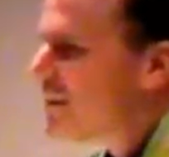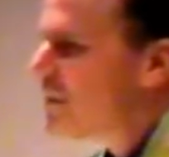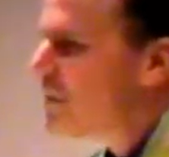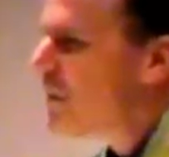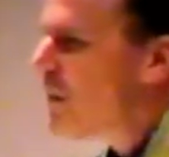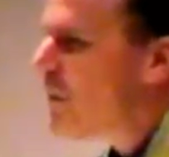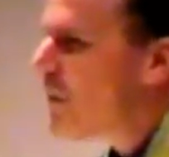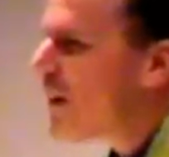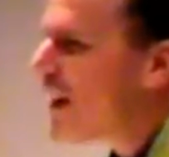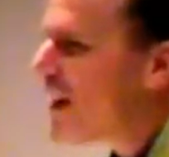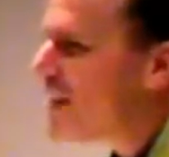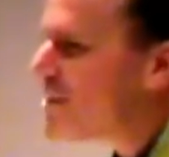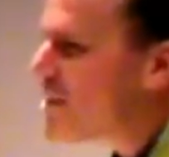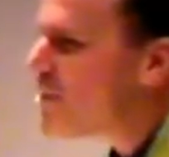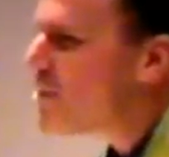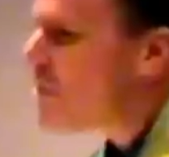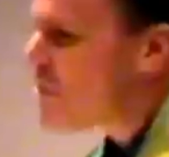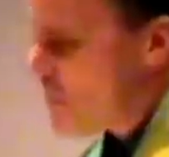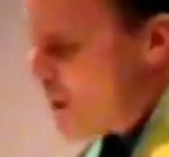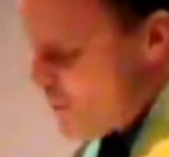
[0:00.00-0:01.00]
But what I
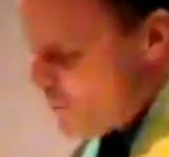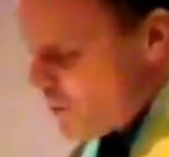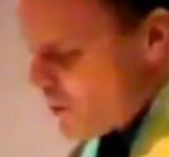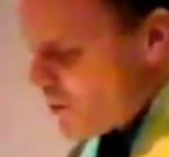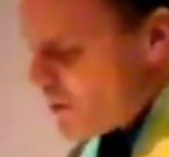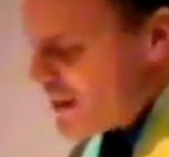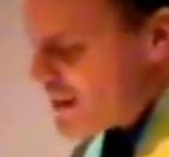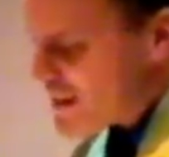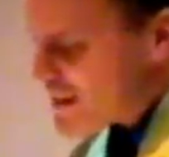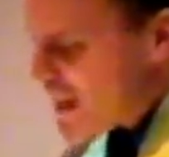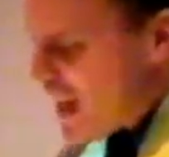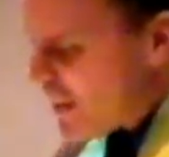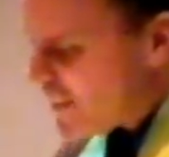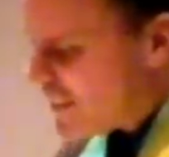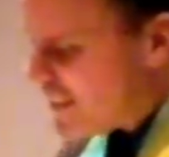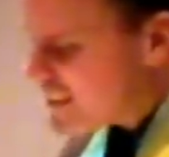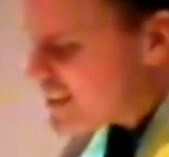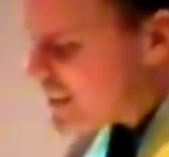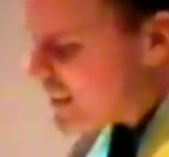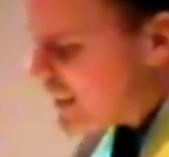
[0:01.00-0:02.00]
do remember is that
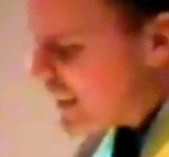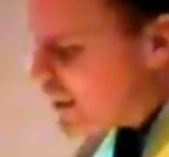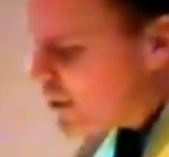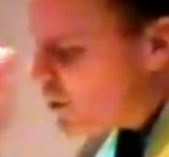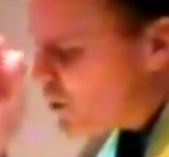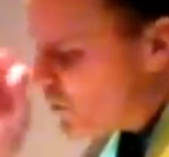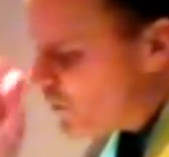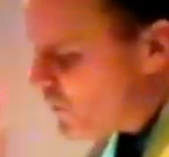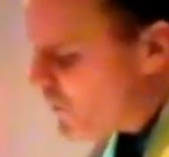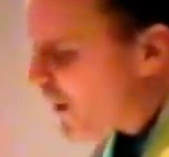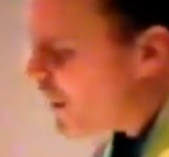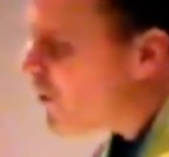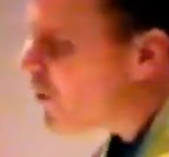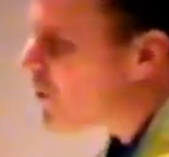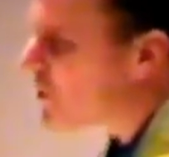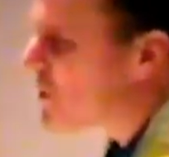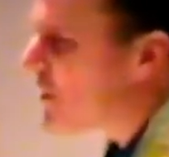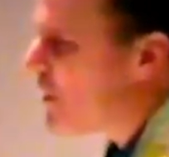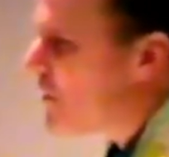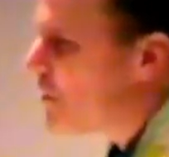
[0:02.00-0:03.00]
this little
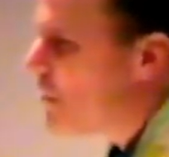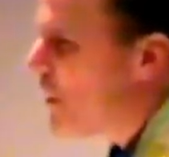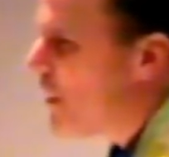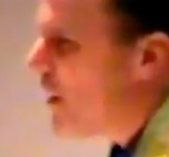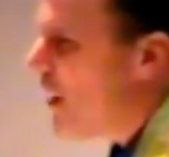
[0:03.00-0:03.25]
fellowship